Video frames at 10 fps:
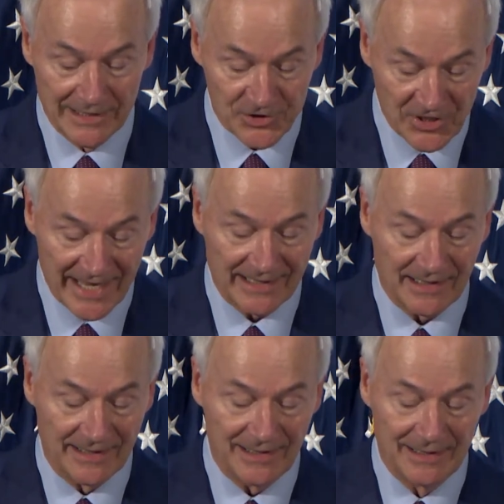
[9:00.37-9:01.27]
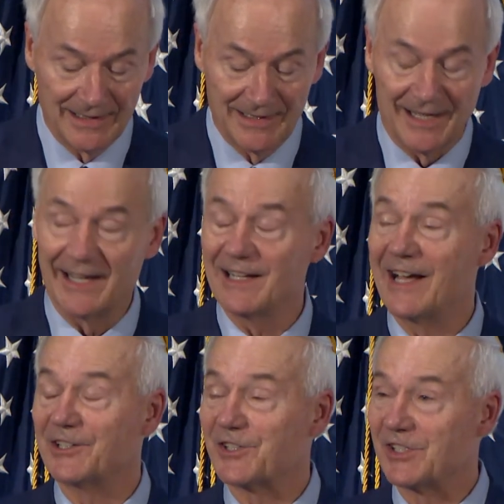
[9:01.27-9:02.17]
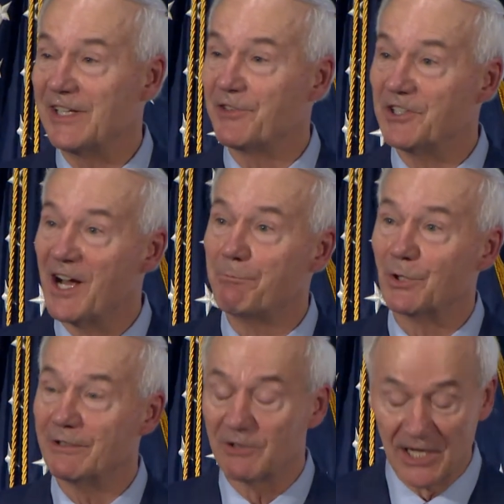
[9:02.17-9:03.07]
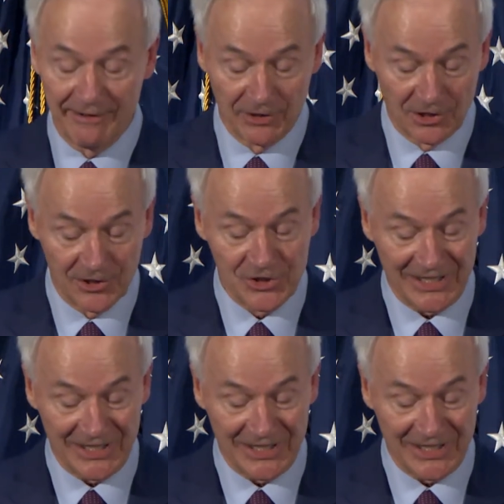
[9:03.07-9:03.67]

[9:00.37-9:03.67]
Secondly, I'd like to see the number of governors